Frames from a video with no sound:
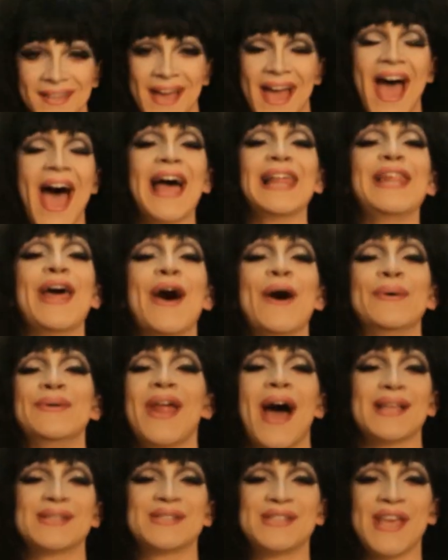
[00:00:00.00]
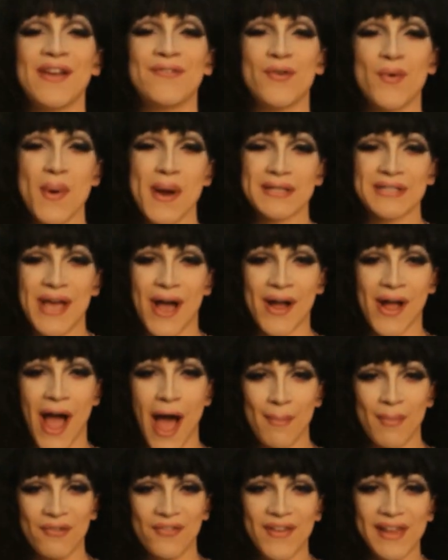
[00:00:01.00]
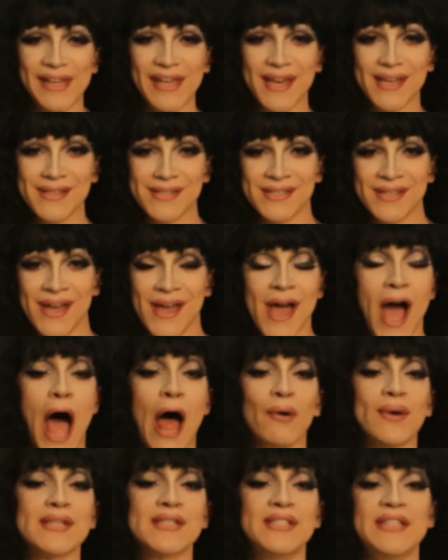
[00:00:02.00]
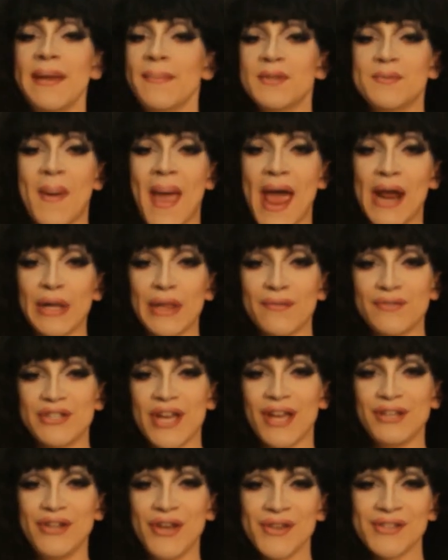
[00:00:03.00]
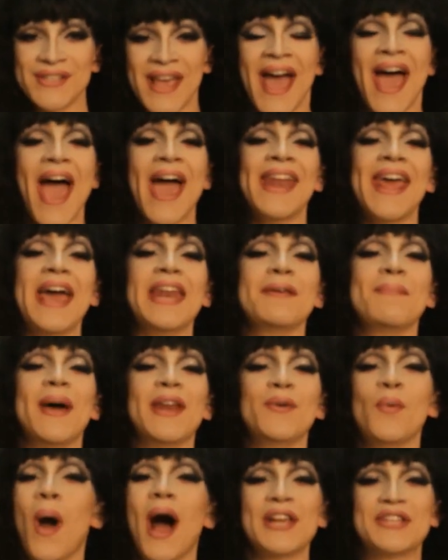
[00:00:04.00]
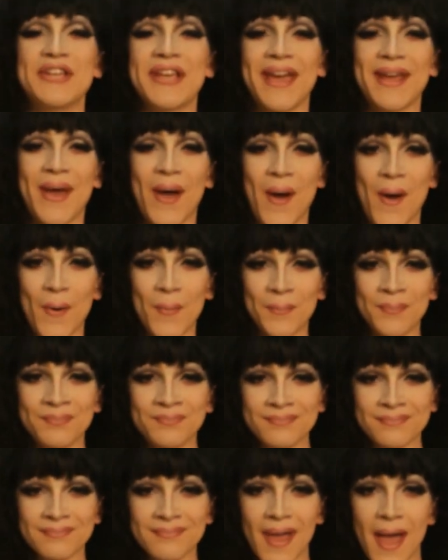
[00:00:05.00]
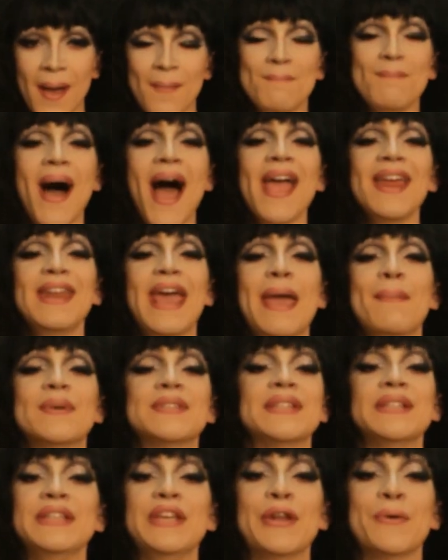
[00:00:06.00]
Hello, NotSafe4Werk.com affiliates, our esteemed panel of judges, and anybody watching at home. My name is Anita